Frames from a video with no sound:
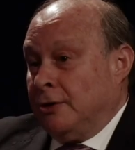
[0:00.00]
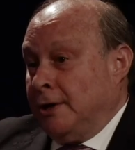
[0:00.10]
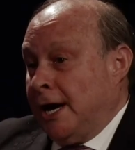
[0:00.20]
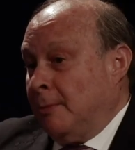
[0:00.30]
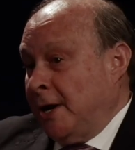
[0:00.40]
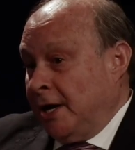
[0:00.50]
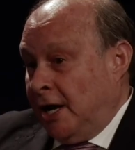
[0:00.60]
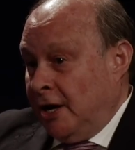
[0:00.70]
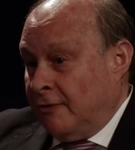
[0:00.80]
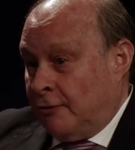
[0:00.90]
and now
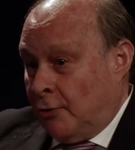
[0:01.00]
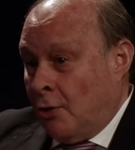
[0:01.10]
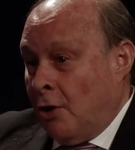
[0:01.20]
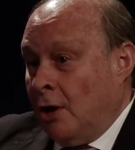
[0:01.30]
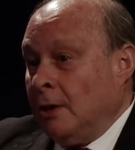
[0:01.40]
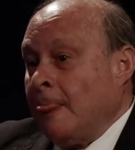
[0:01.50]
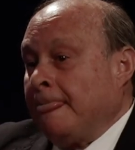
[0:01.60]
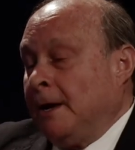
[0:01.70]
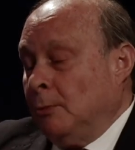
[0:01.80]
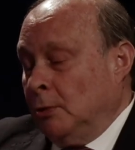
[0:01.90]
Medicare for all.
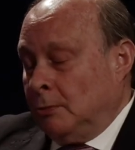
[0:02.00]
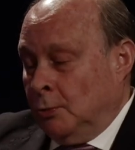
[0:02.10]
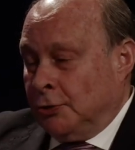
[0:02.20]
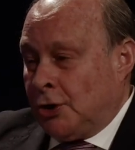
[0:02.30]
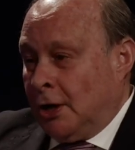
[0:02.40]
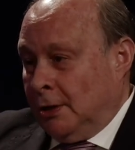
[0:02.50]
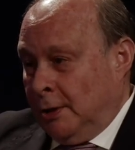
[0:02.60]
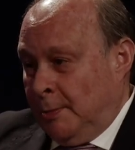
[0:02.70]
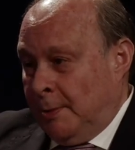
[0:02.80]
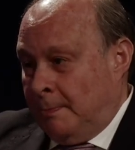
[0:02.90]
And we'll we'll talk a
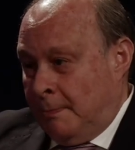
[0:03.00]
little bit